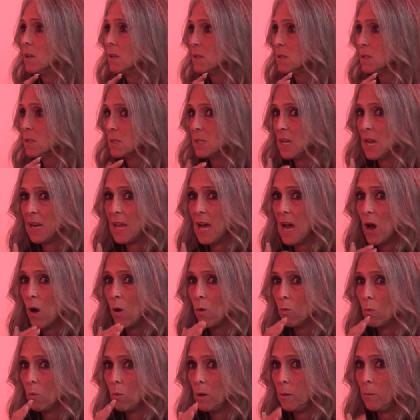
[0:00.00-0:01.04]
set
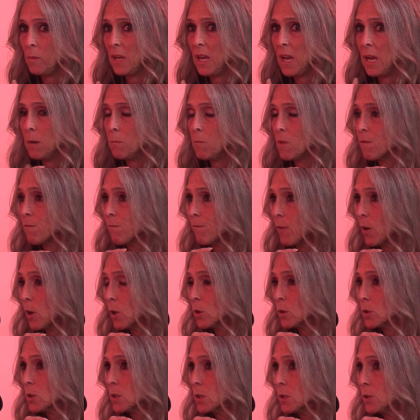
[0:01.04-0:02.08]
out. We became the
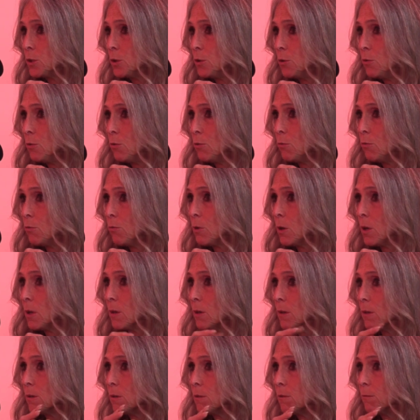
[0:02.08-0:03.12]
first to
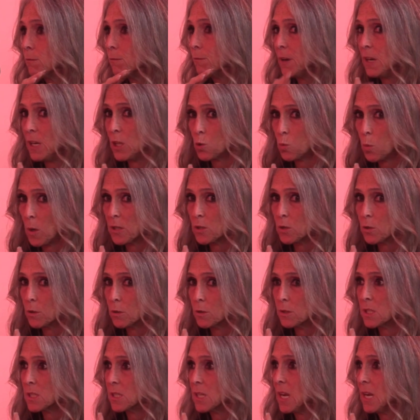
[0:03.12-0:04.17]
finish Western
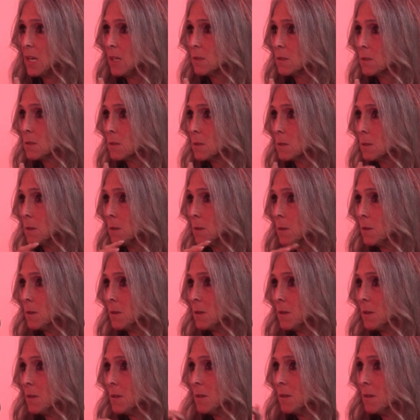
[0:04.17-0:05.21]
States.
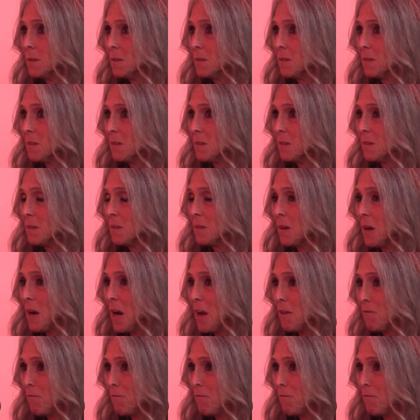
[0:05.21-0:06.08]
I